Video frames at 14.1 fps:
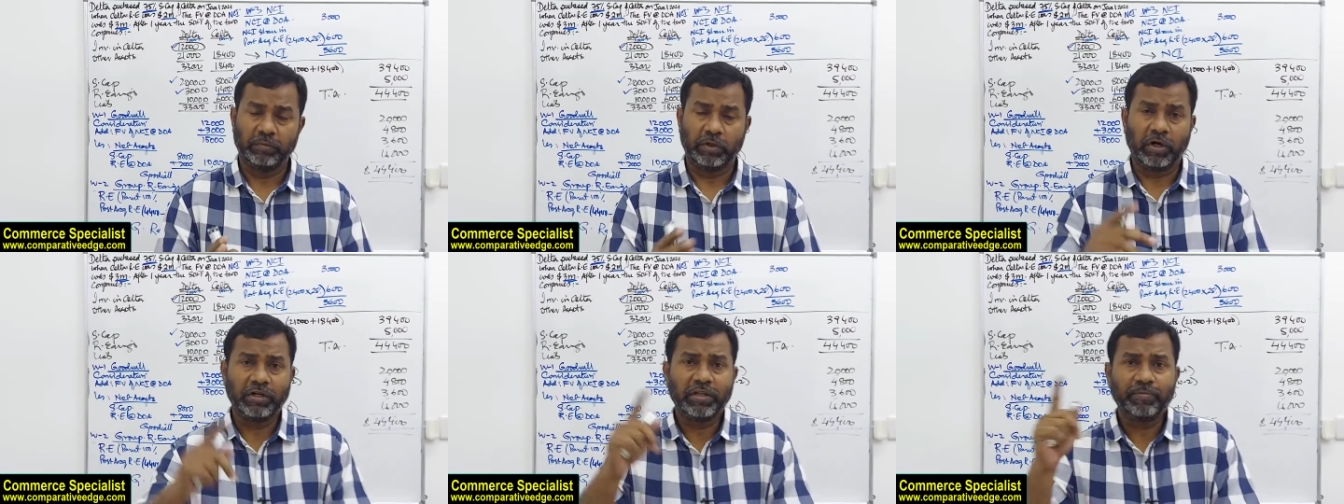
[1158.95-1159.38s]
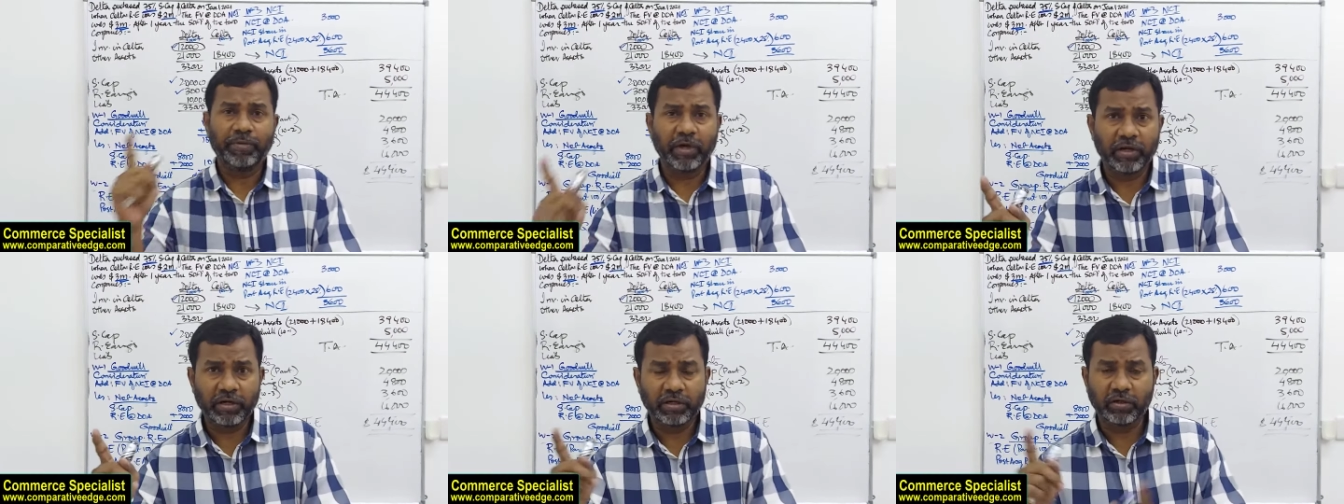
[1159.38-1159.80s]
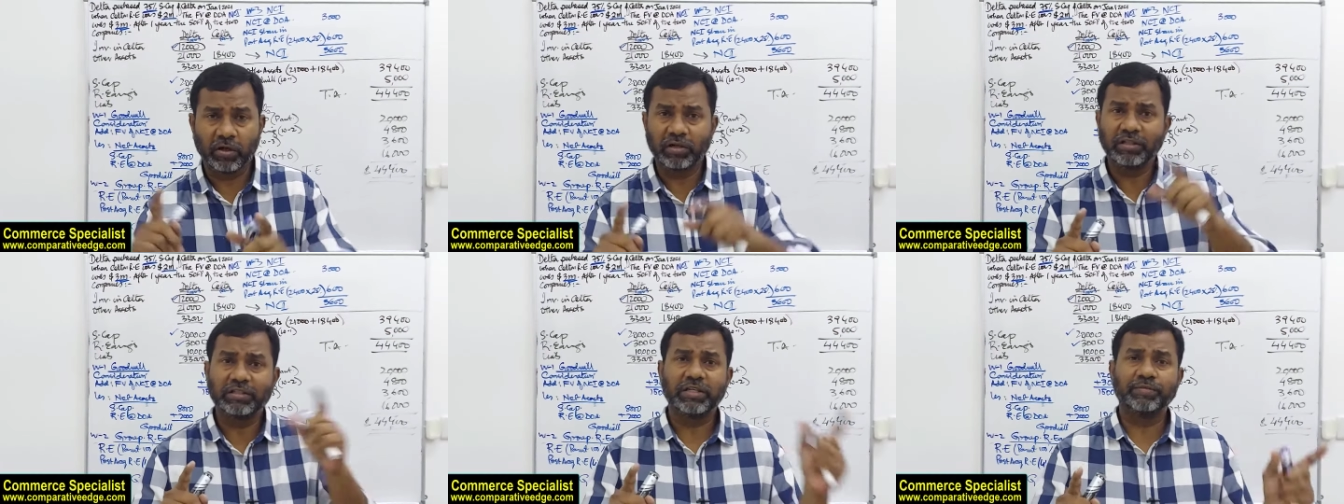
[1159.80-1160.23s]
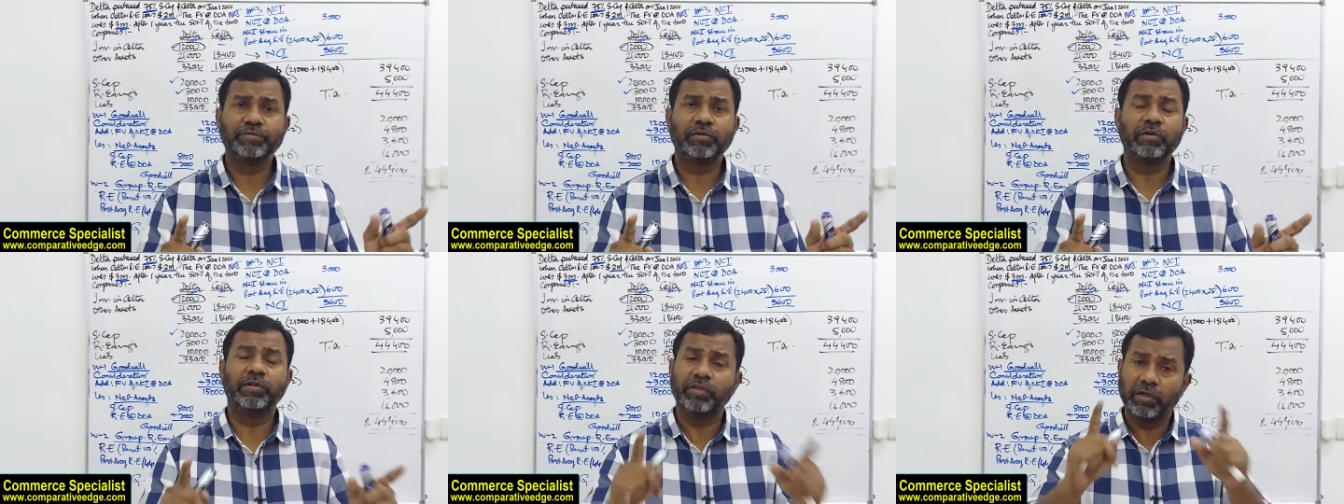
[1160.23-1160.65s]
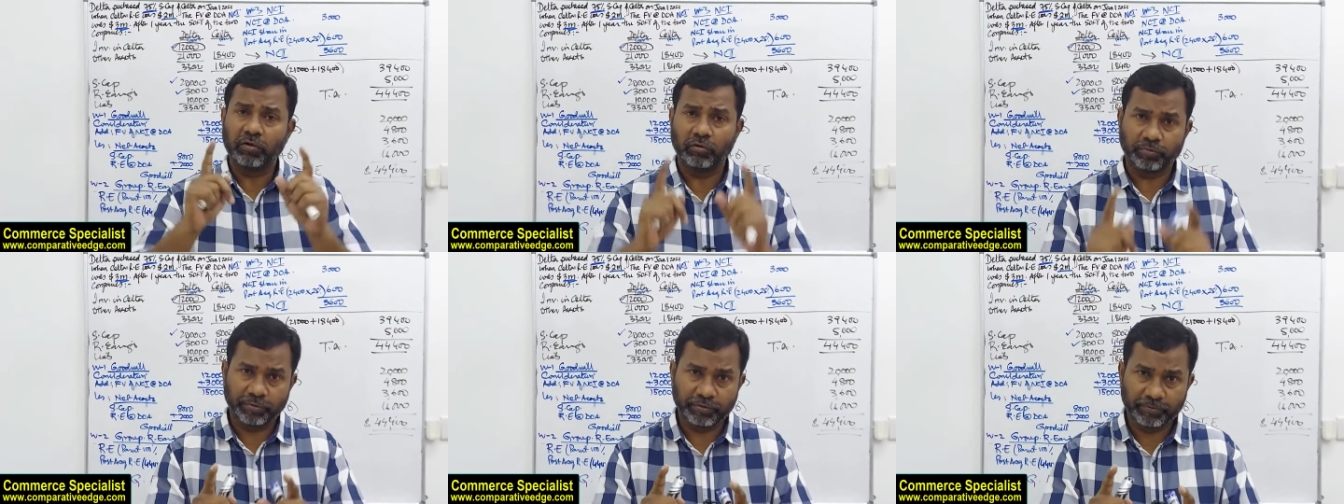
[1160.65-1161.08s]
Not the parent, not the subsidiary, the
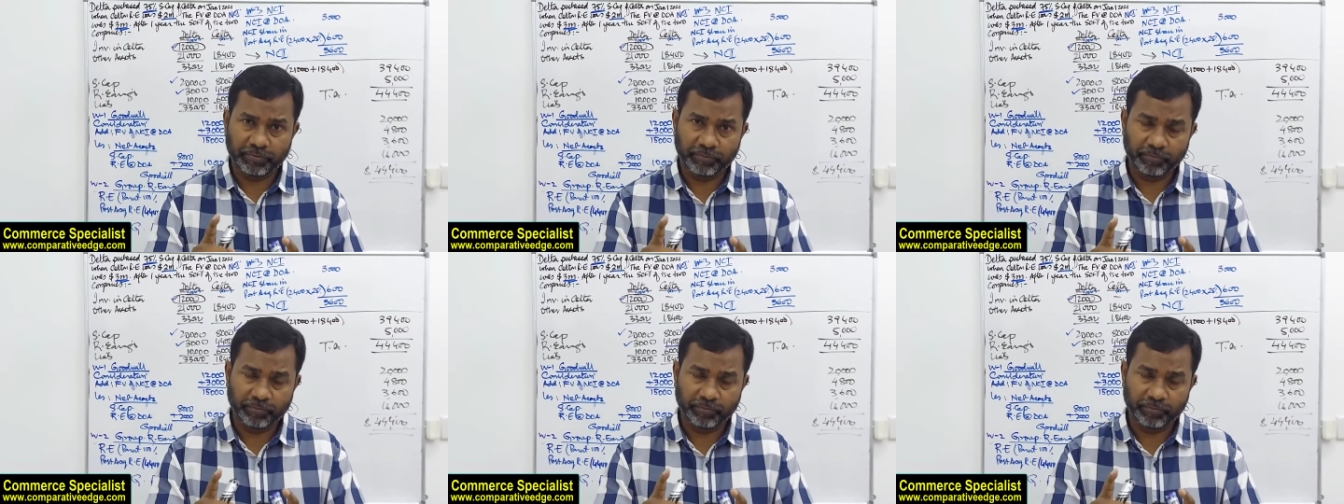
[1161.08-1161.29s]
group.